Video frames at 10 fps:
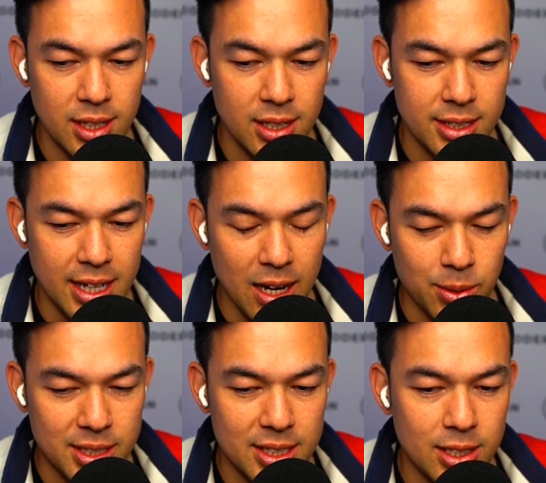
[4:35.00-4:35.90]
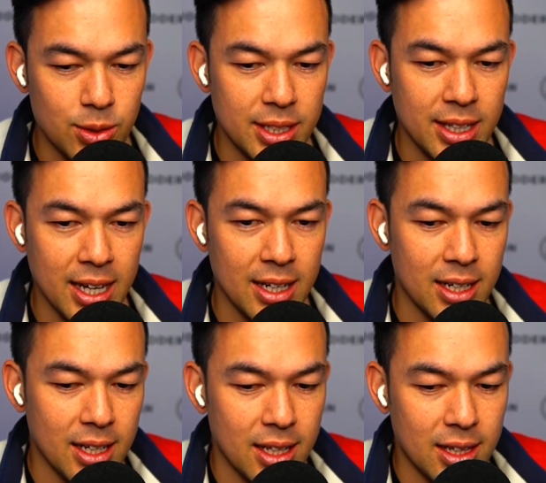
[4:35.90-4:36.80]
Darwin's theory that
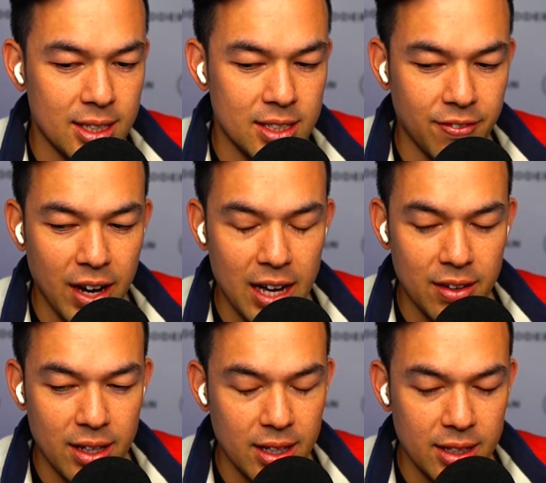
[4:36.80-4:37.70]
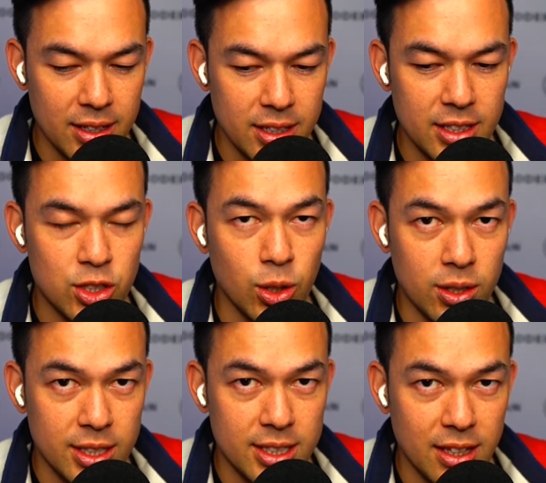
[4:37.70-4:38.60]
the
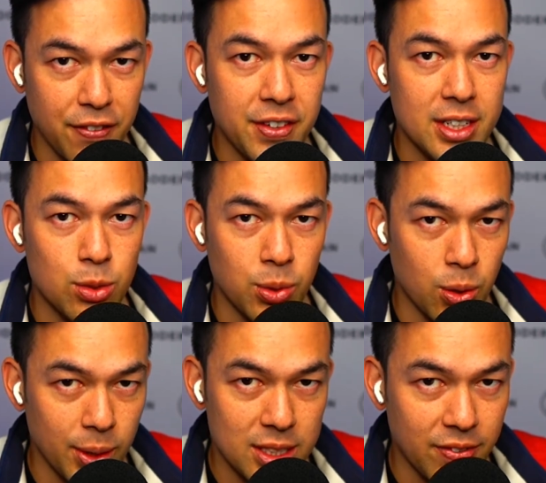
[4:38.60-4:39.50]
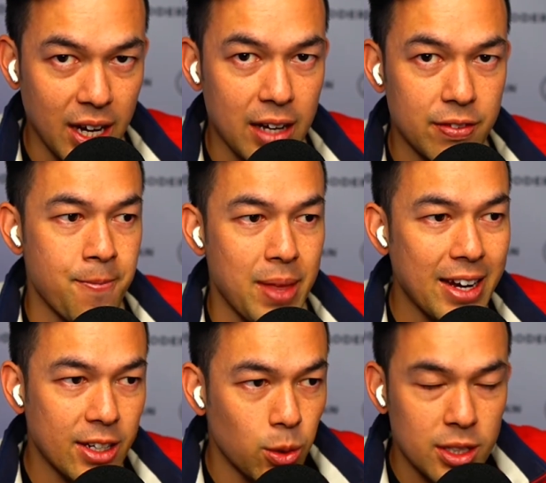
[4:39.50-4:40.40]
strongest and the fittest will always survive.
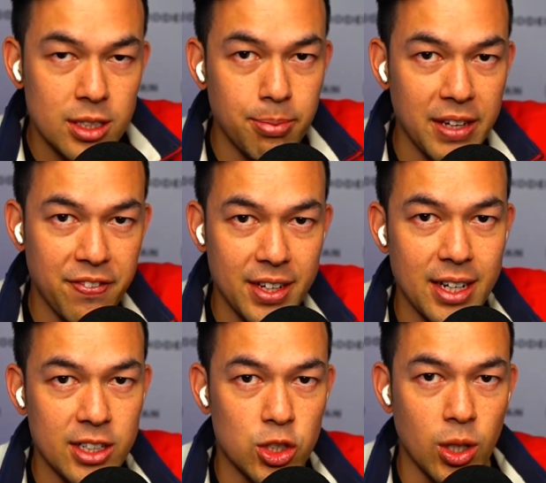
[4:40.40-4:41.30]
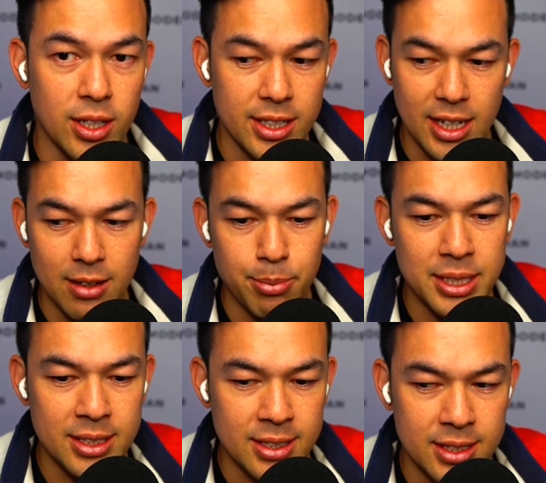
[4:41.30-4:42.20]
And in order to be fit and strong inside of
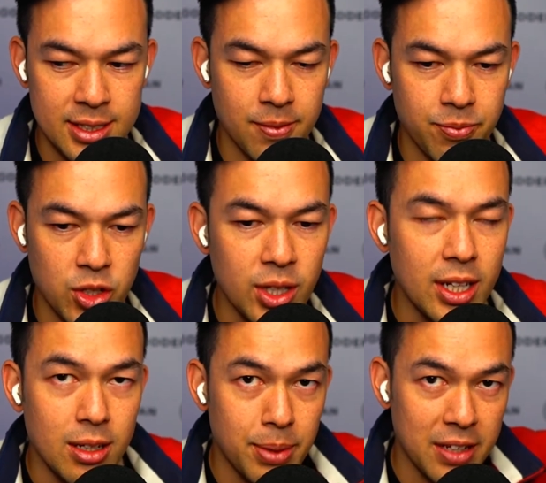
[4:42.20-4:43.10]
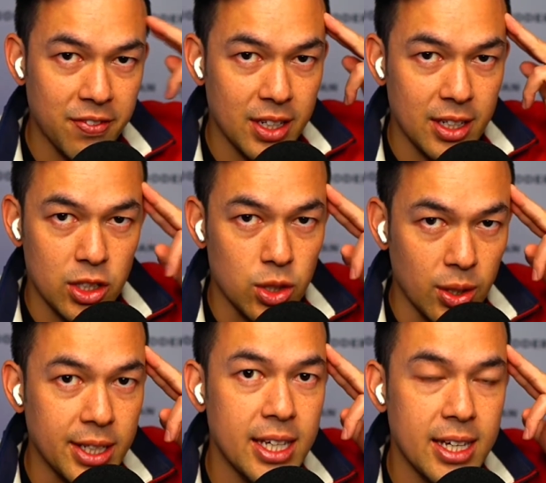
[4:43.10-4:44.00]
business, you need to be fit and
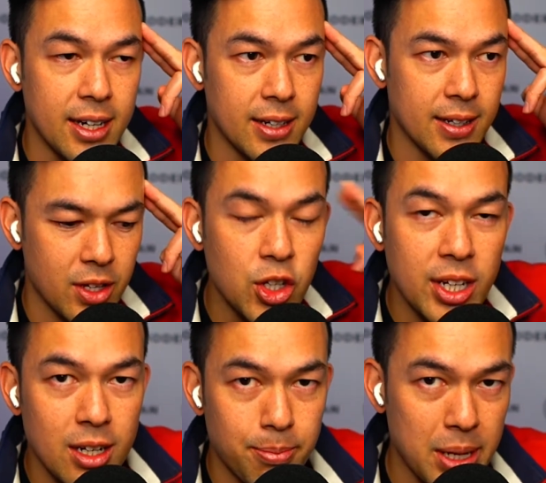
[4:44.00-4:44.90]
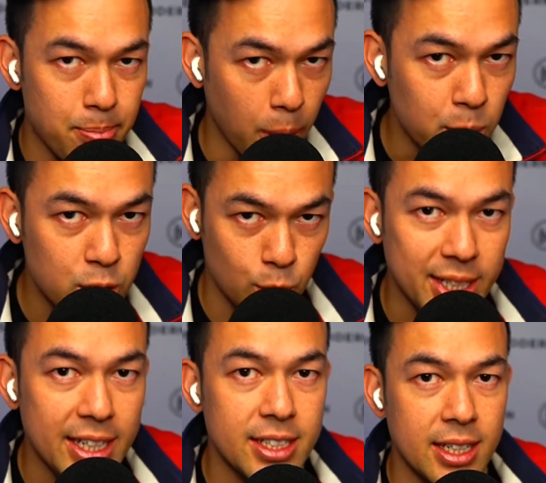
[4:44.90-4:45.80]
strong here. You need to be both
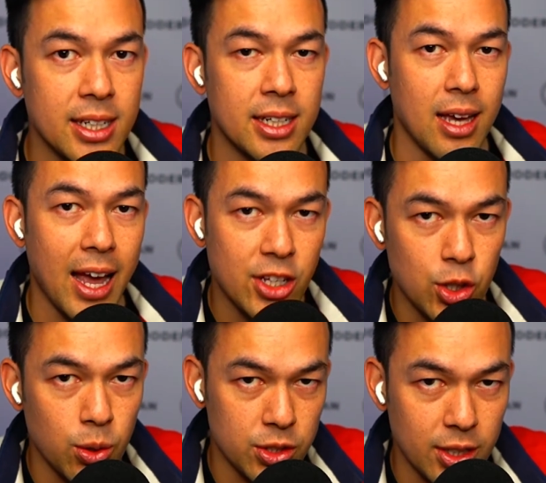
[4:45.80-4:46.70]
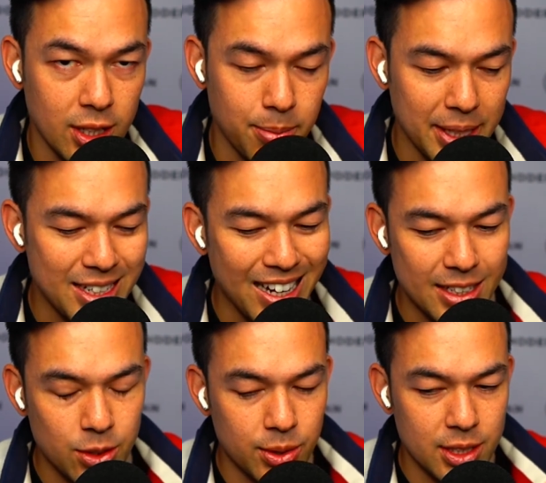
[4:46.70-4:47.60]
strategic, and you also need to be tactical.